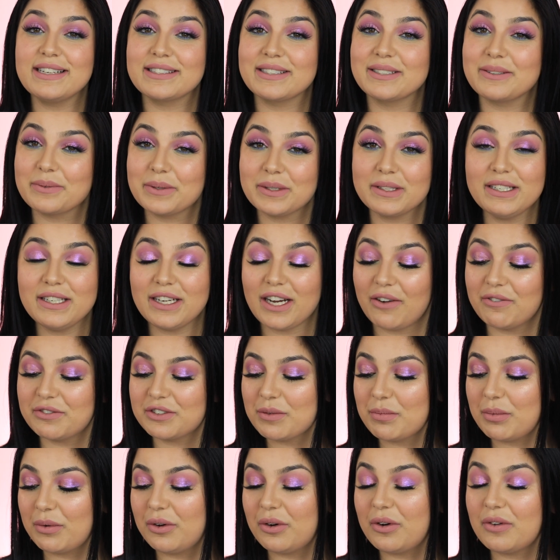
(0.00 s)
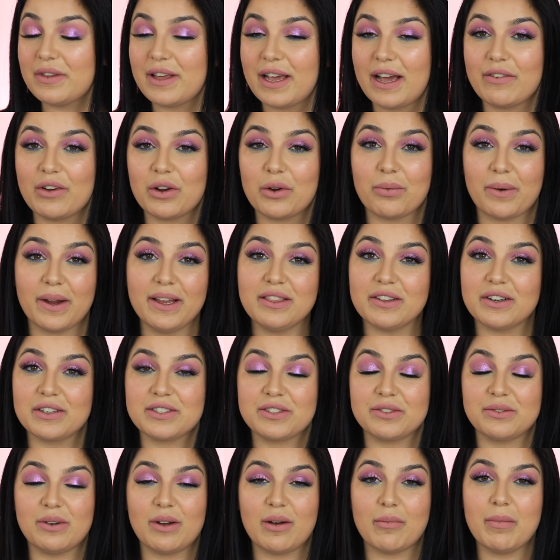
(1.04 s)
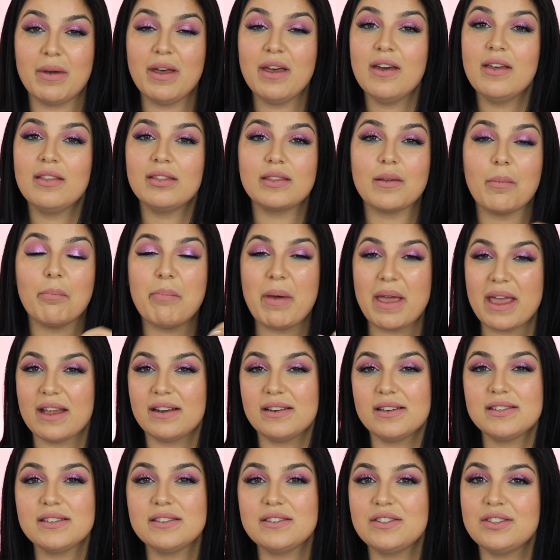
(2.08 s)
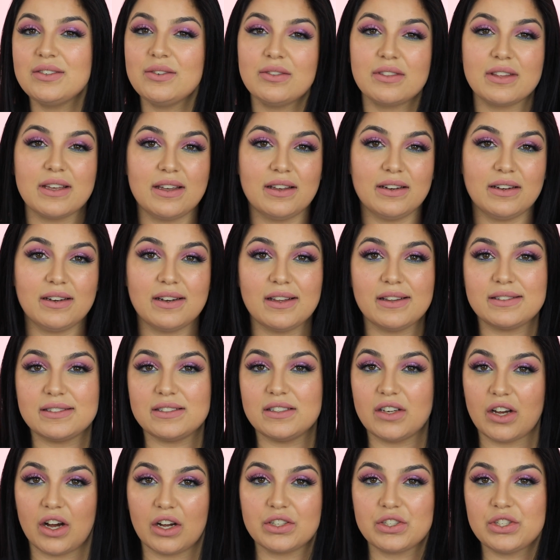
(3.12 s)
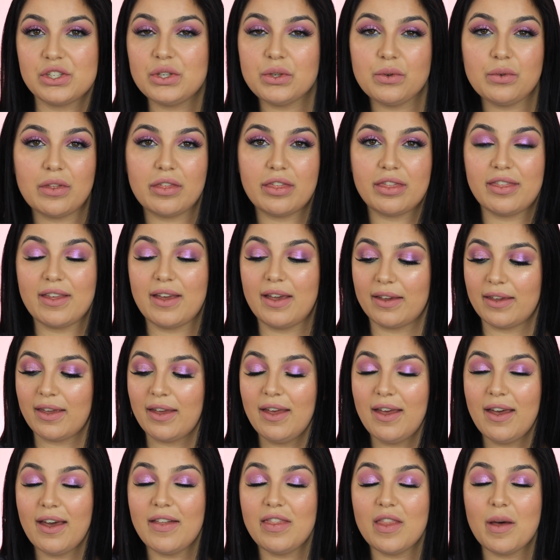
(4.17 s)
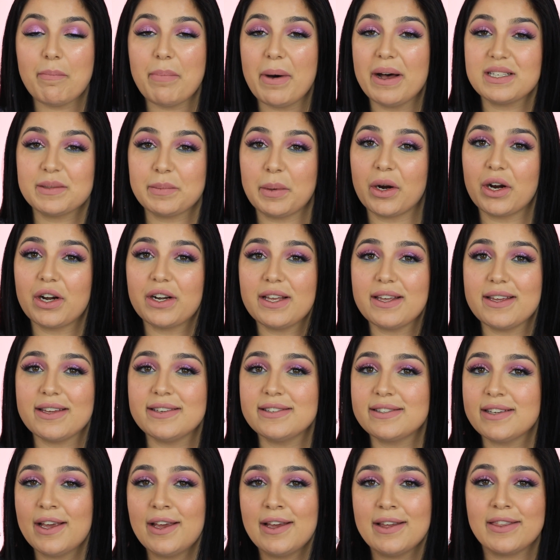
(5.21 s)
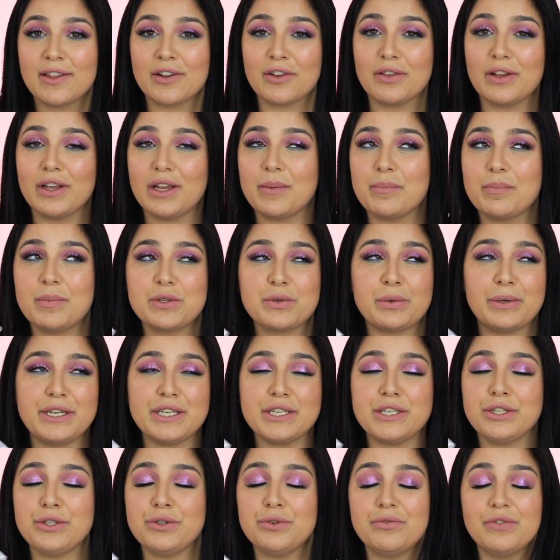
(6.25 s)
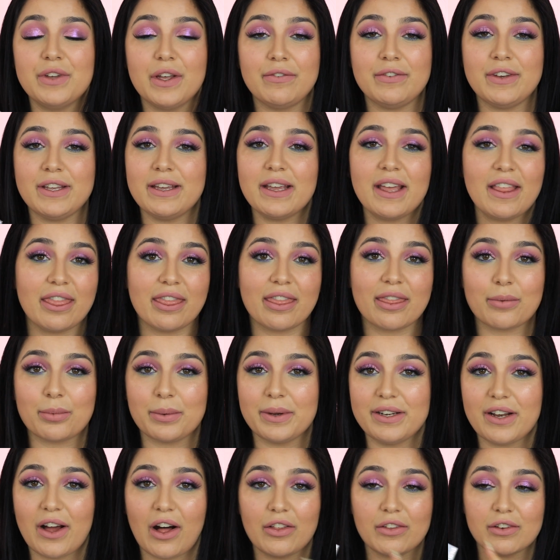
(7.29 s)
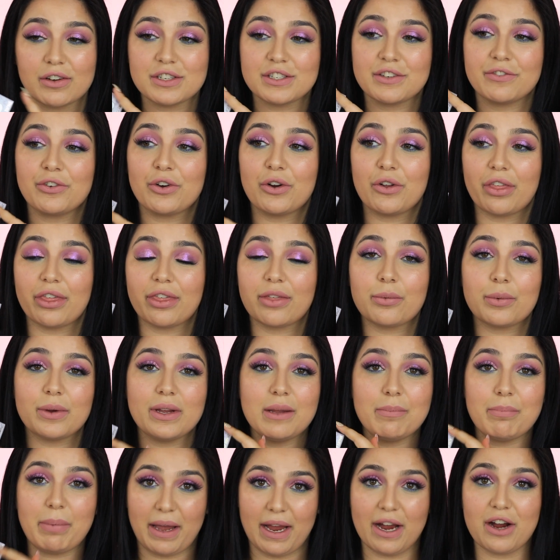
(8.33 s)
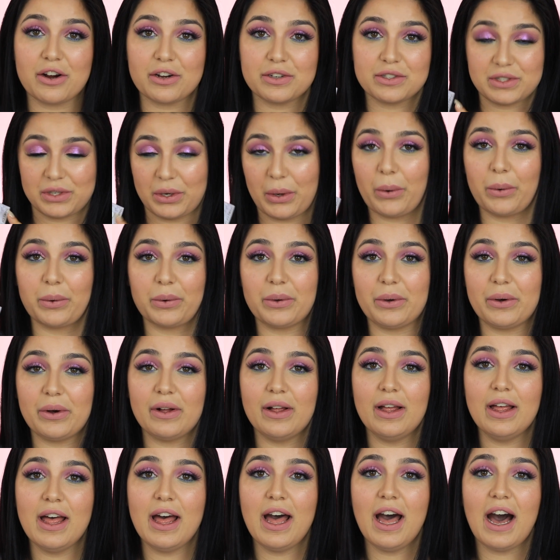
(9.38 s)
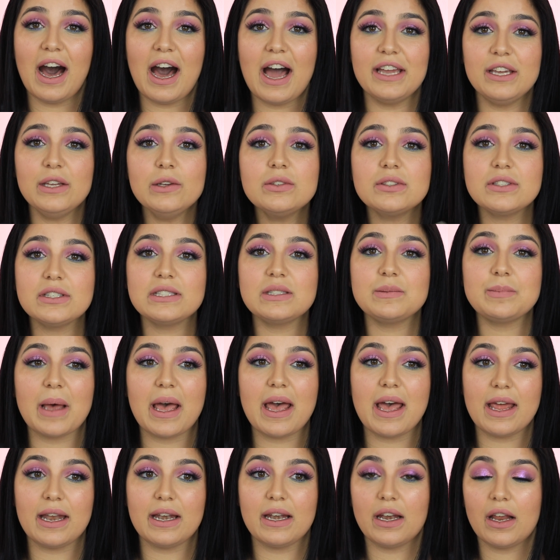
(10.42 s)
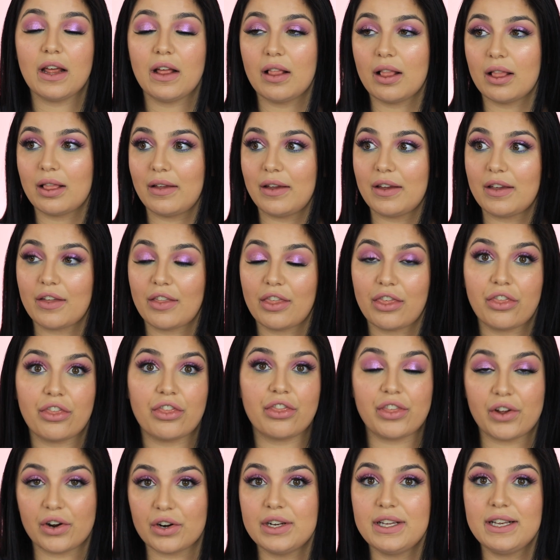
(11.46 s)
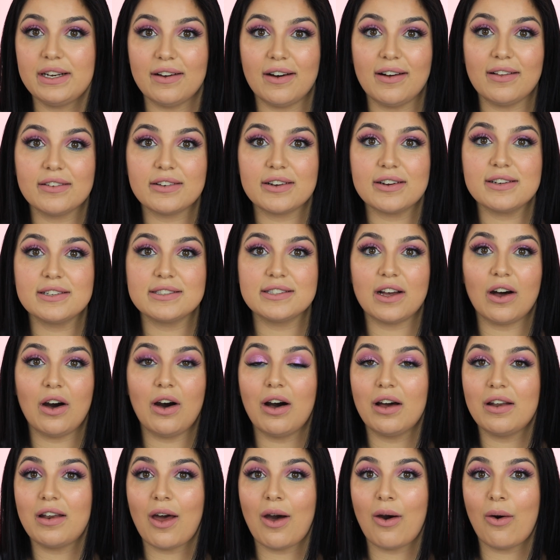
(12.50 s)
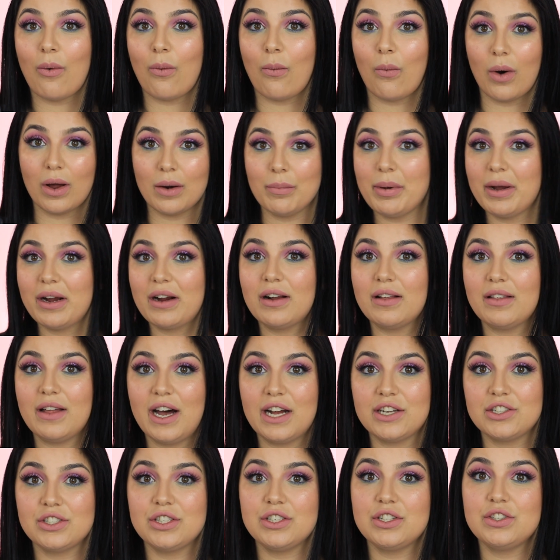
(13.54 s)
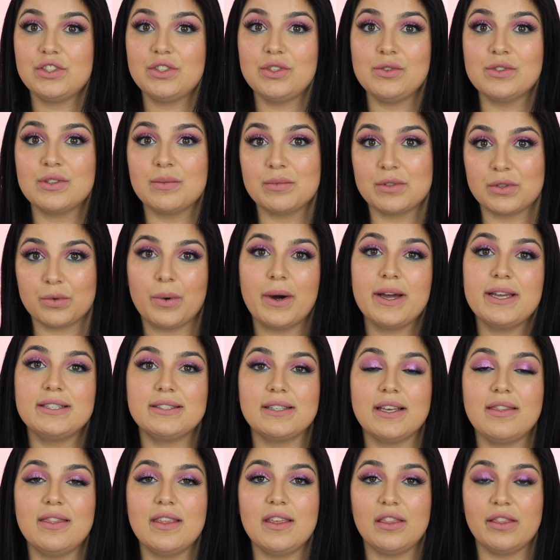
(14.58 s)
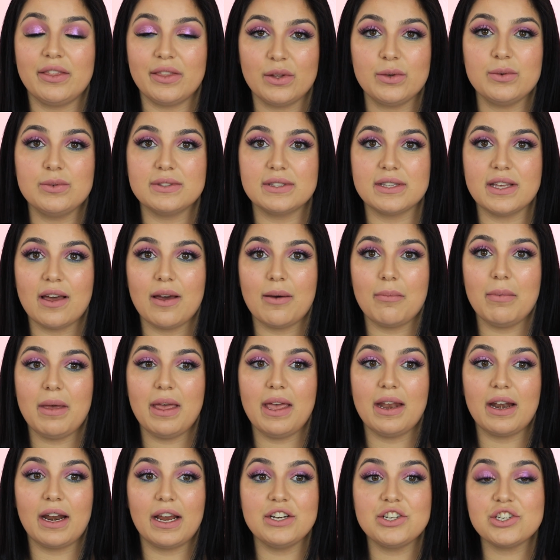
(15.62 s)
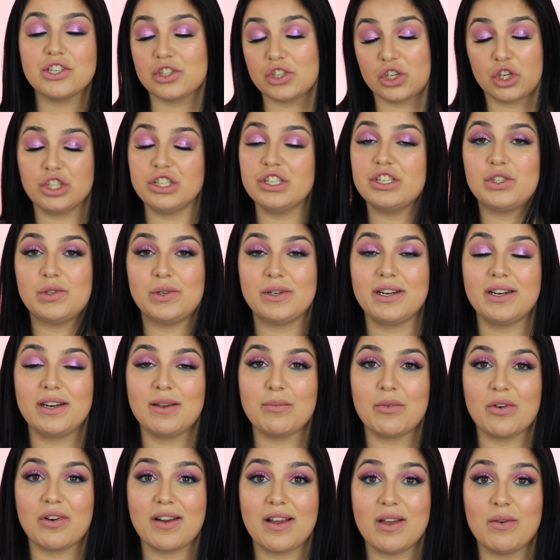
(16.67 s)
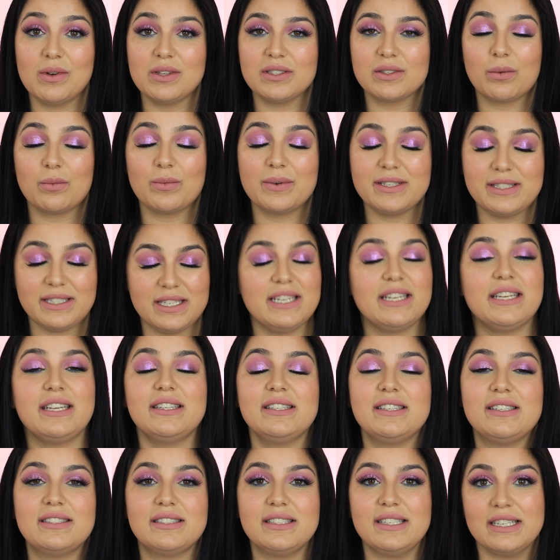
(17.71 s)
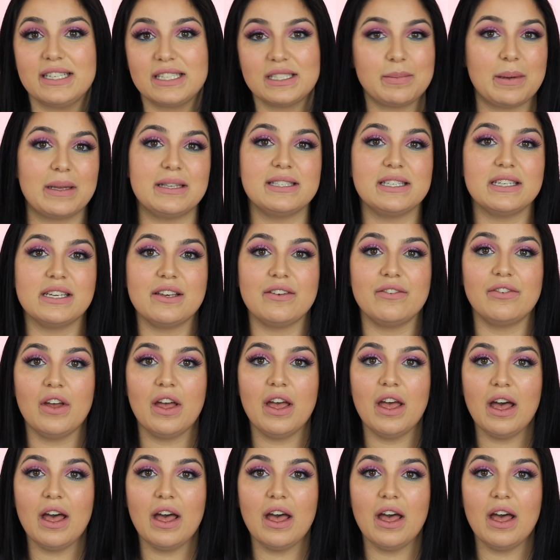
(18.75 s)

They're really comfortable. They have a great look to them. The band isn't too thin, it's not too thick, and the best part is they're like between $2.50 and $3 for 3 pairs total. I used to spend like $30 on one pair of lashes, use them twice, and then lose them, and I just couldn't do it anymore. It was ridiculously expensive.